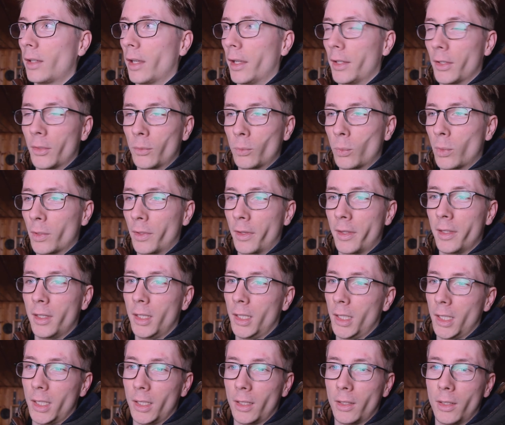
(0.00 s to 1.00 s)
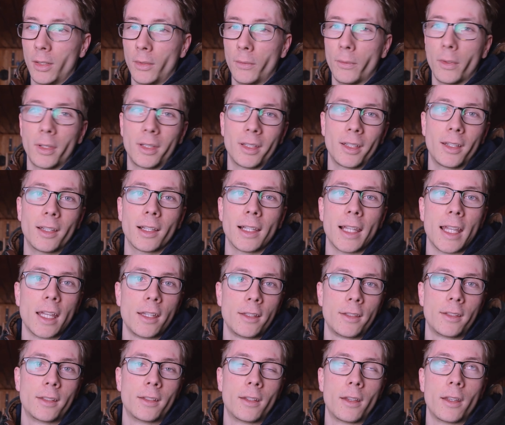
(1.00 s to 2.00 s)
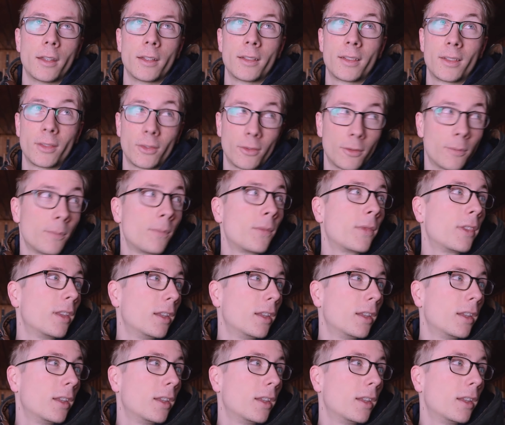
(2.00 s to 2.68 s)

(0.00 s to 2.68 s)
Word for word: I don't want the vertical lines in there, so